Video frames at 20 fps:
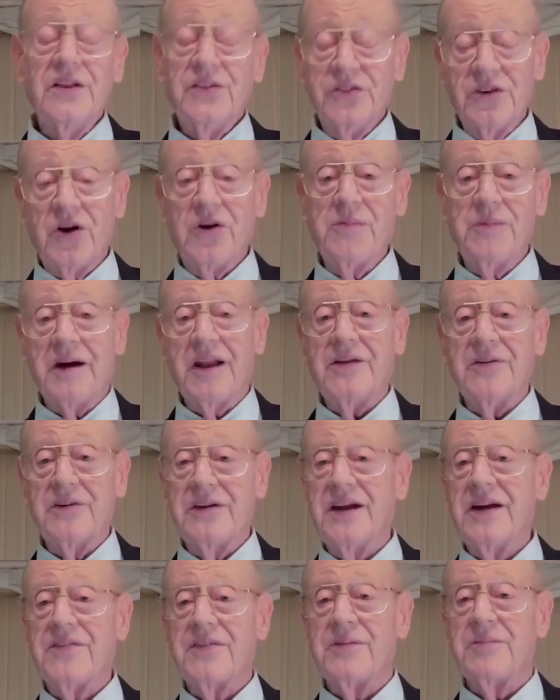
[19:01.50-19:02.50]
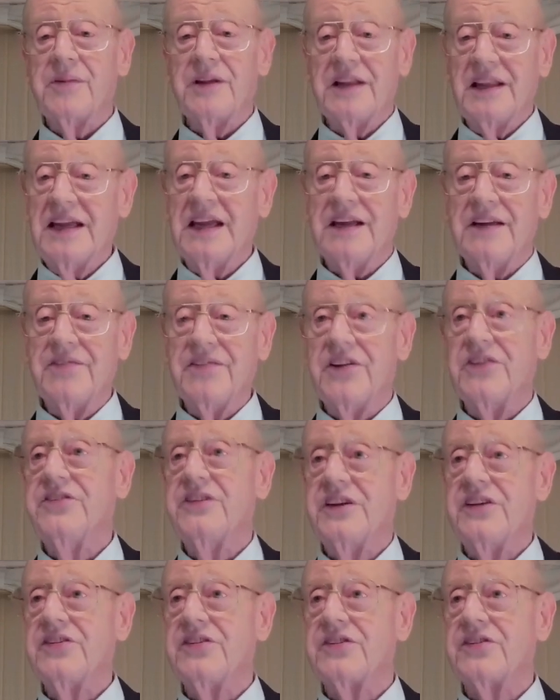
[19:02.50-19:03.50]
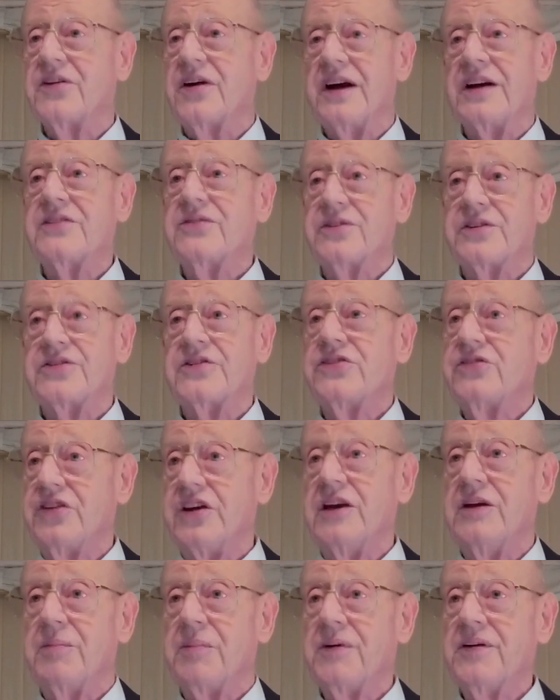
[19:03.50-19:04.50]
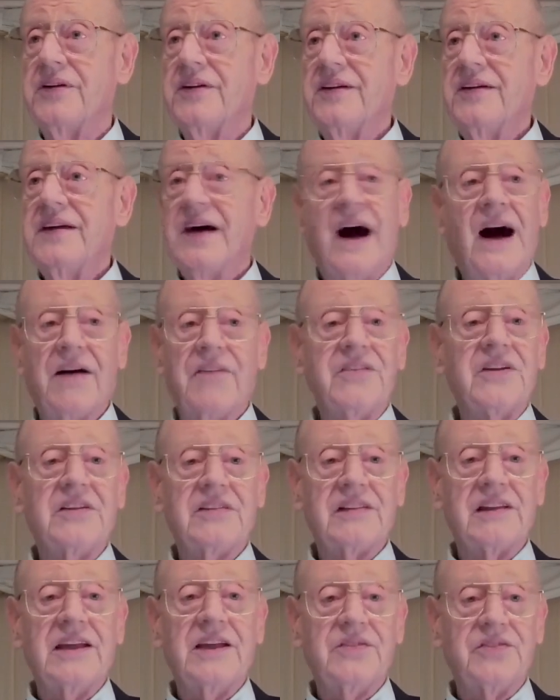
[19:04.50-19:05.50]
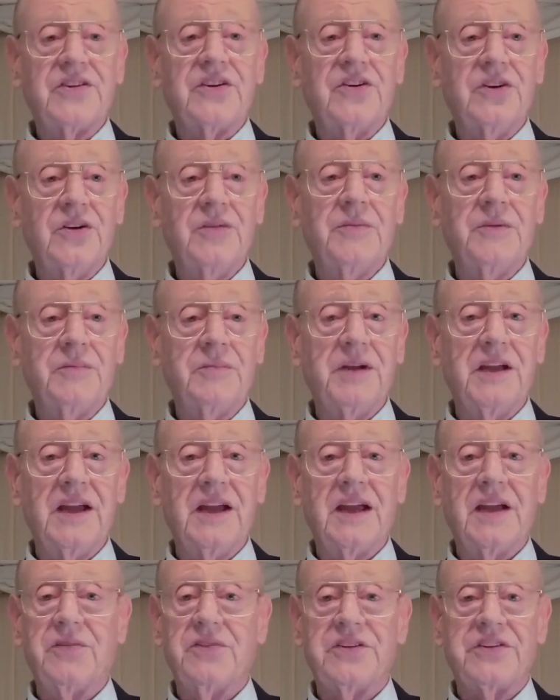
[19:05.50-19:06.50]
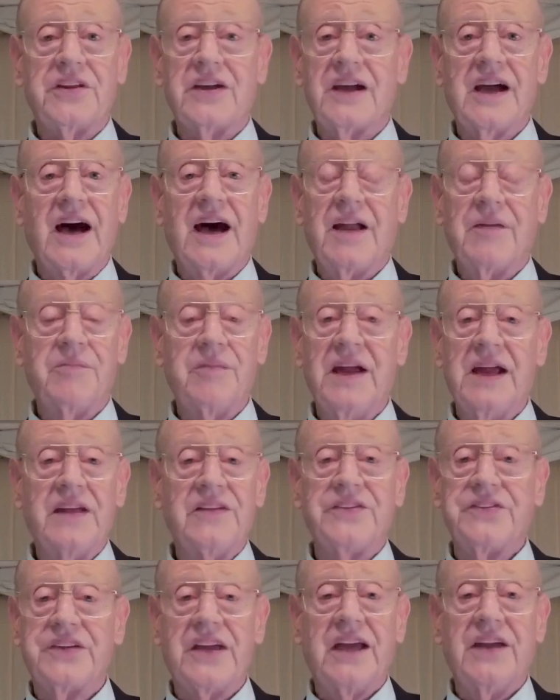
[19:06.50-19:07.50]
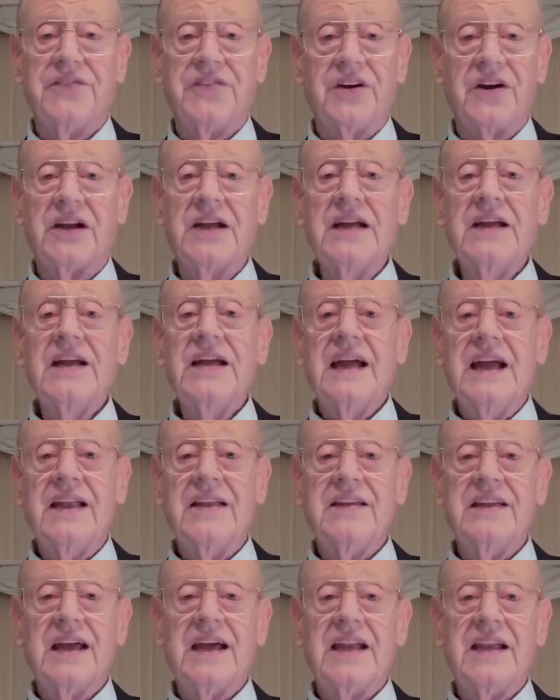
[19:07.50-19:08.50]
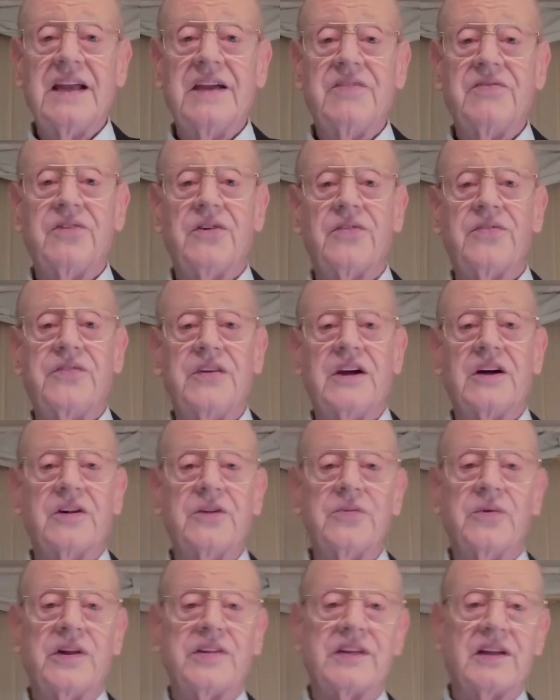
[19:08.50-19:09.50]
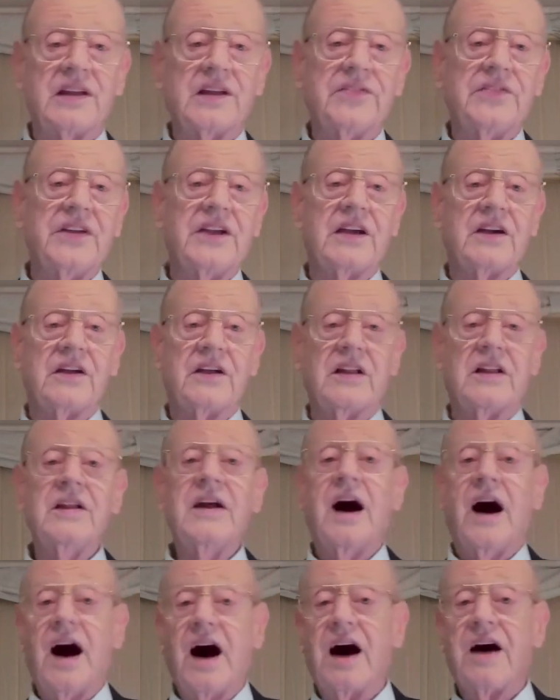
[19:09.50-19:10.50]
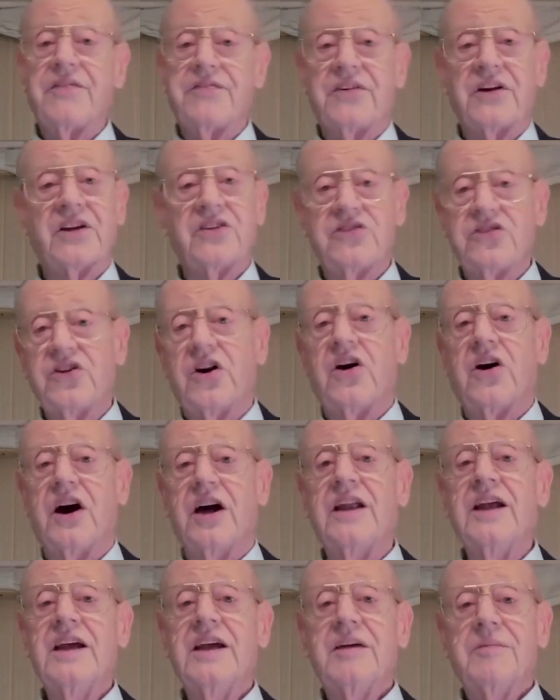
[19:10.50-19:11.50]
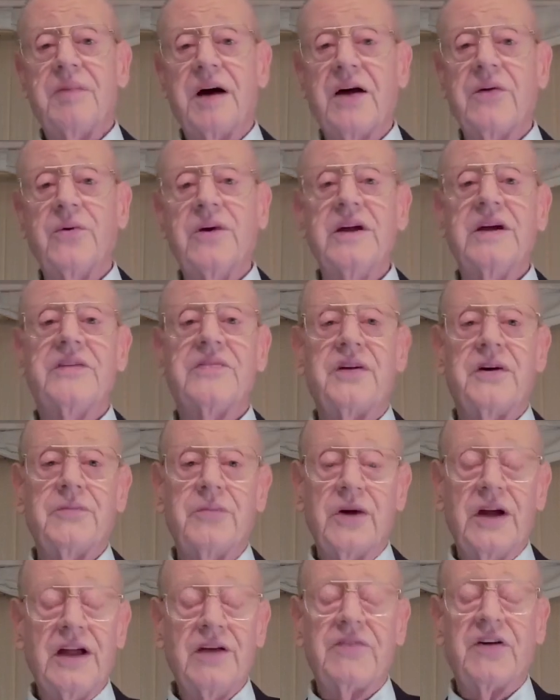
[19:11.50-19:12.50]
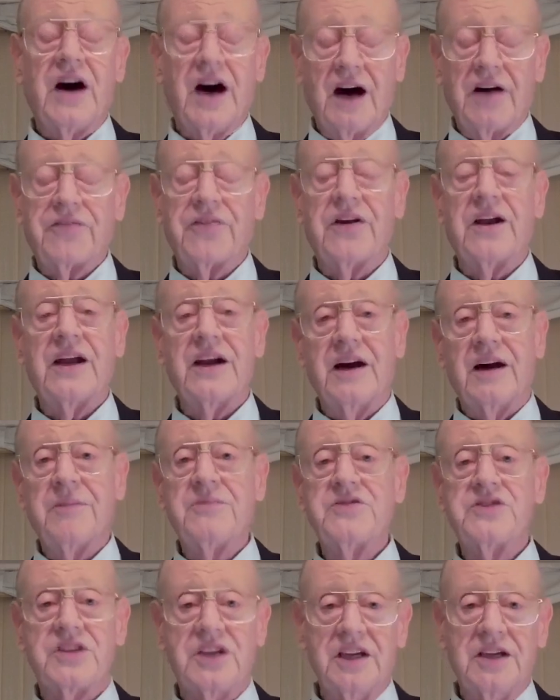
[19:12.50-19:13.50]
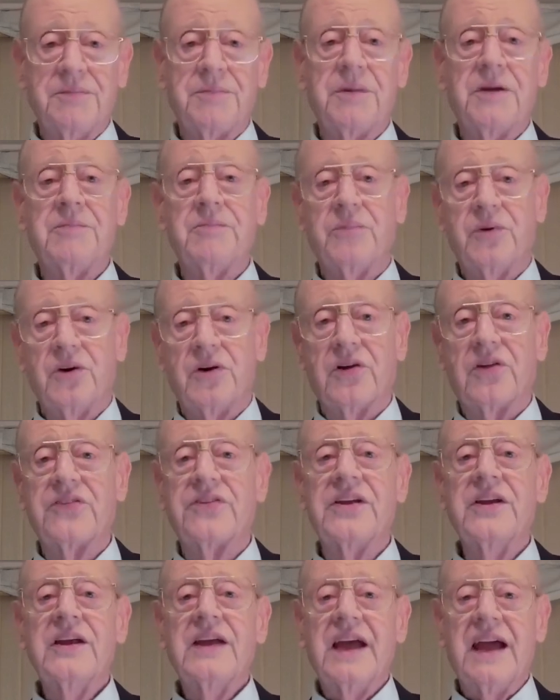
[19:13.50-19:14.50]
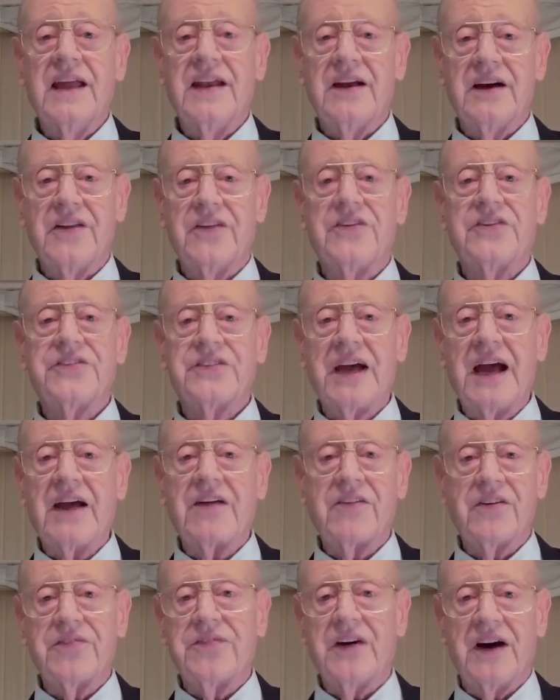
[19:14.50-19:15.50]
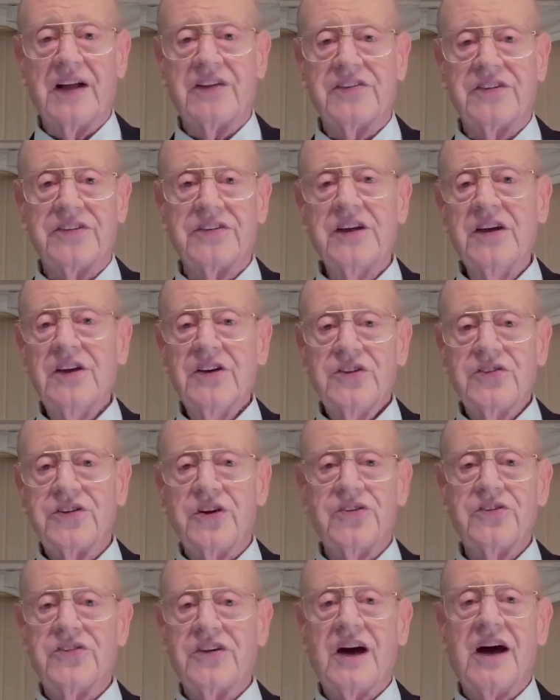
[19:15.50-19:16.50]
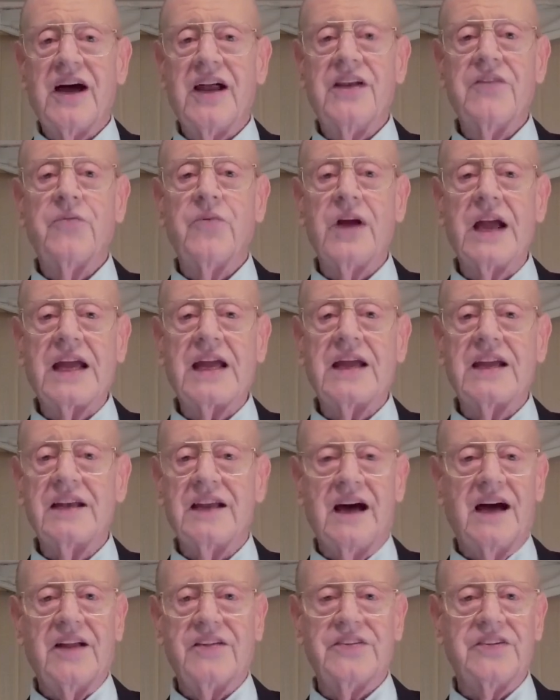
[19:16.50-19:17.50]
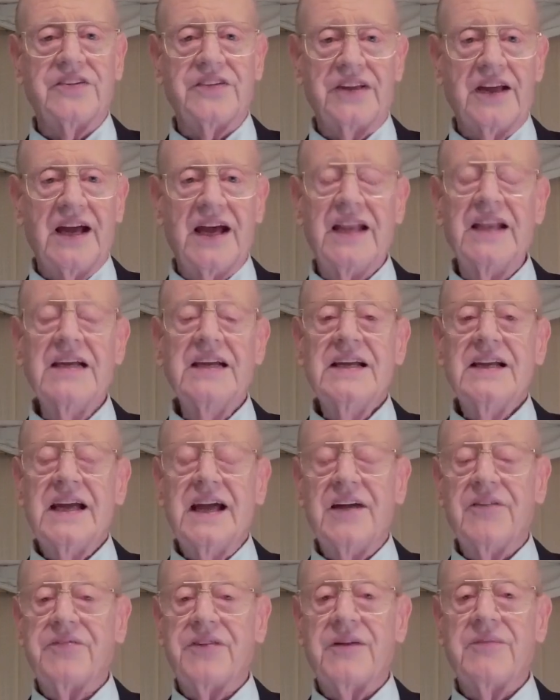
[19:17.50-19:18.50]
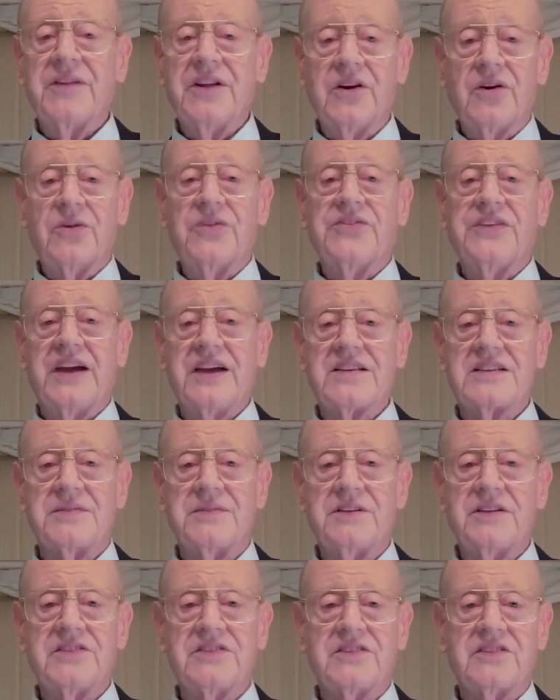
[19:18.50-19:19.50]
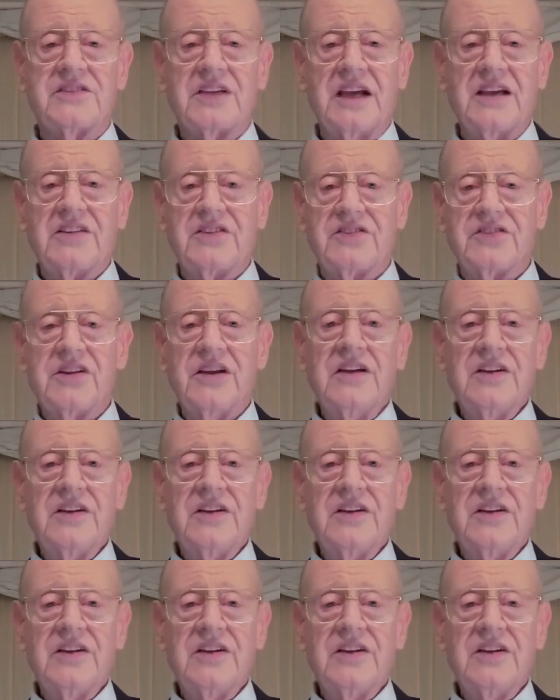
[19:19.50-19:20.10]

Nobody would ever believe that Jesus Christ was a sheep. Obviously, he was a human being. He was the God man Savior. And yet, he fulfilled what the Levitical offerings taught by way of, way of offering up sheep and bulls and other sacrifices. So John recognizes that and from the Old Testament says